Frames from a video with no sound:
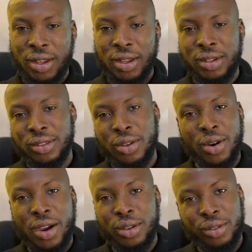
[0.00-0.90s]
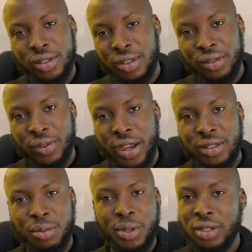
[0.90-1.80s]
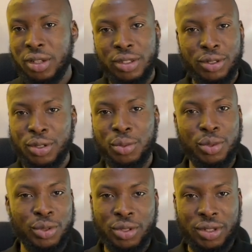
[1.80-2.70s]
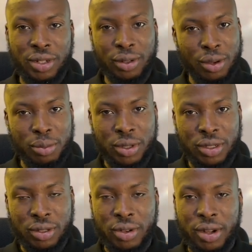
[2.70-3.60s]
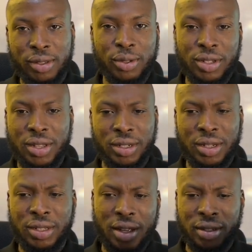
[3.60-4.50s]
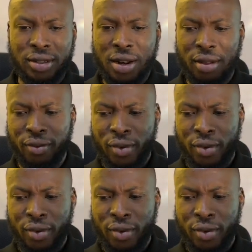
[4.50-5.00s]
And your IoT device basically just wants to send numbers, right? So these are data that are